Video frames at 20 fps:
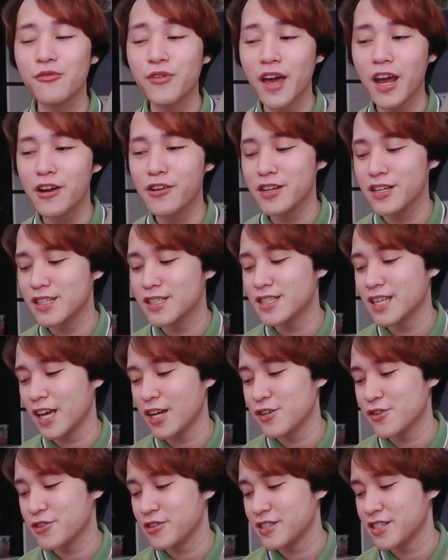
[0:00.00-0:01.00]
very
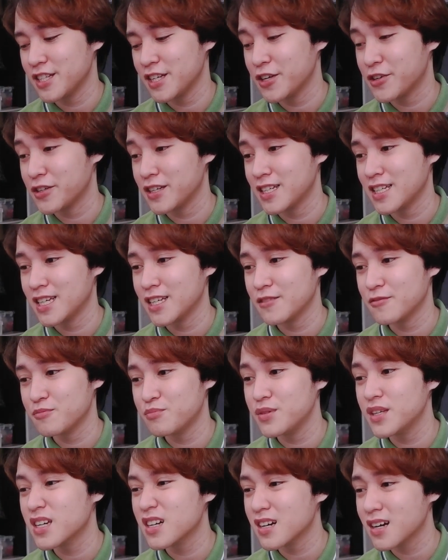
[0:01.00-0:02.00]
dangerous ingredient
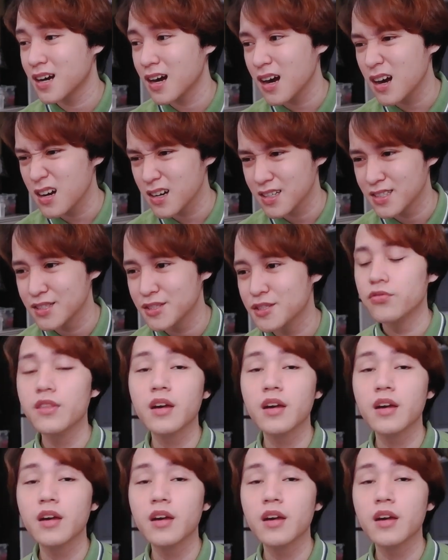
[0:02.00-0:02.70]
because,